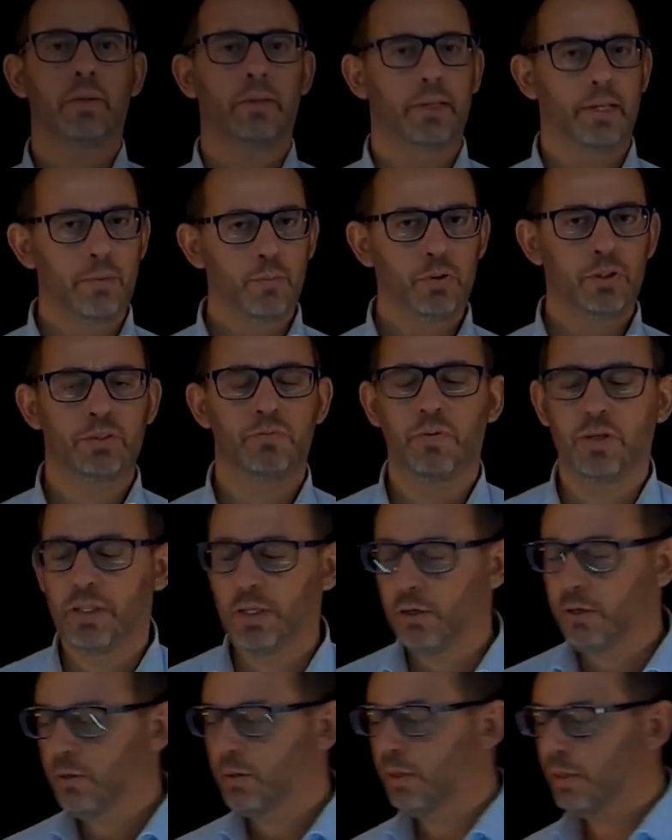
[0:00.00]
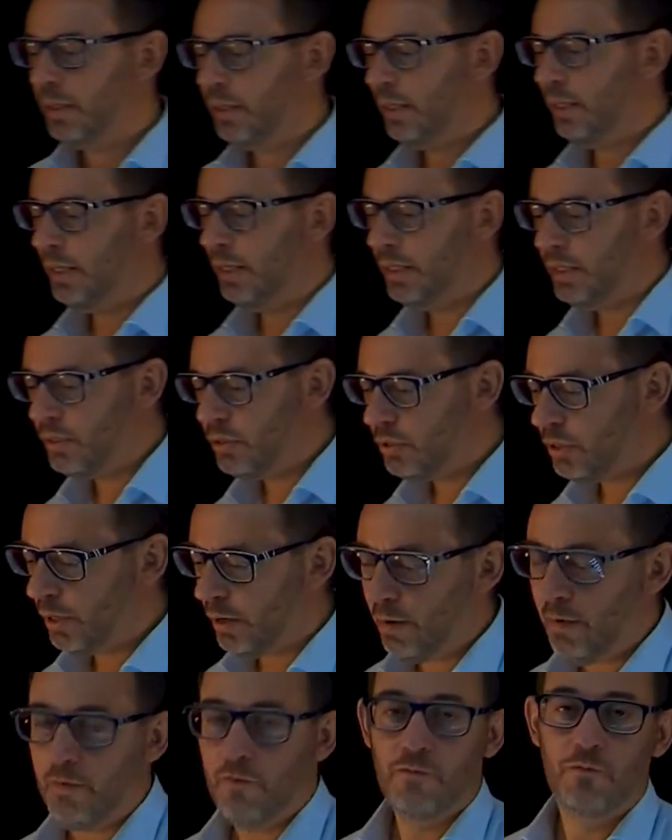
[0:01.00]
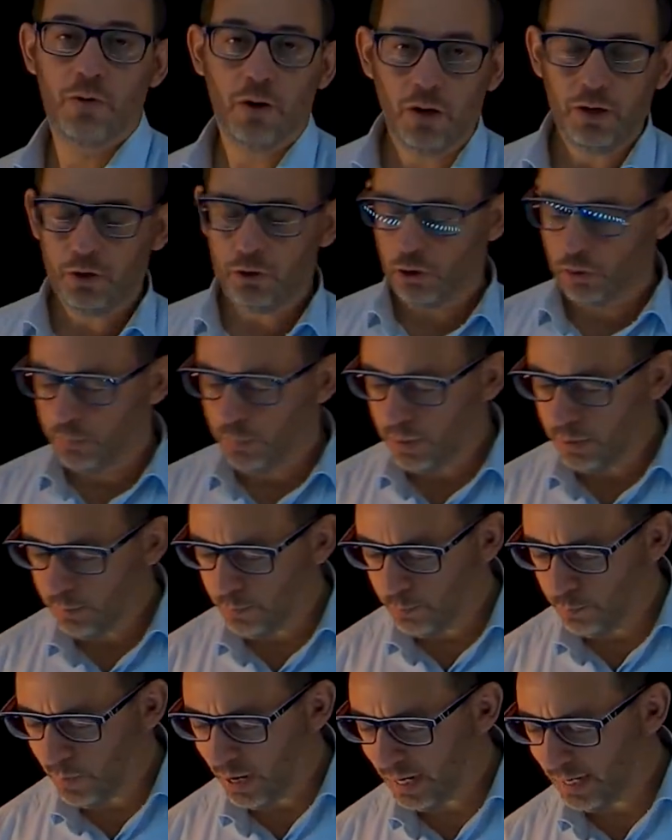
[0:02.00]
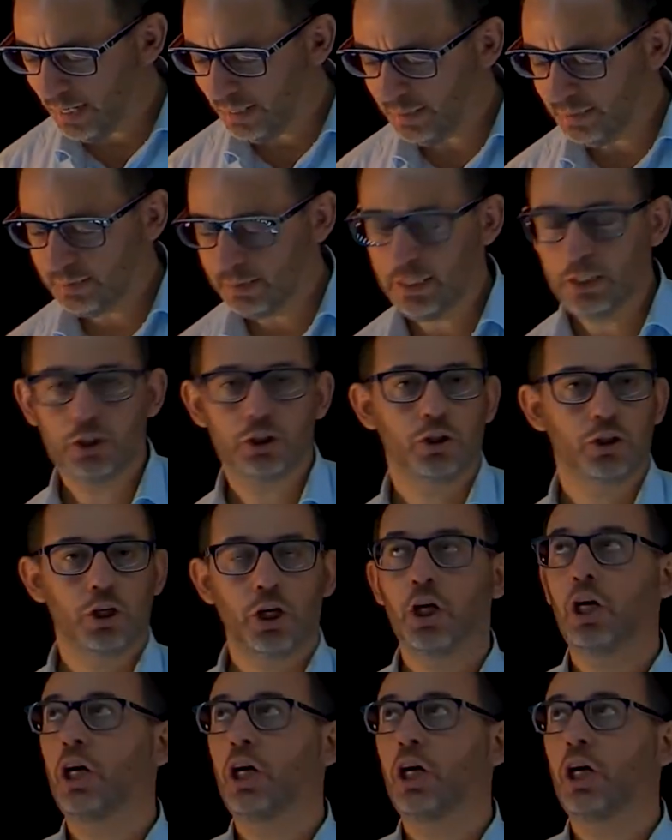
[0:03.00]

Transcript: The name of this video is Volume Magnetization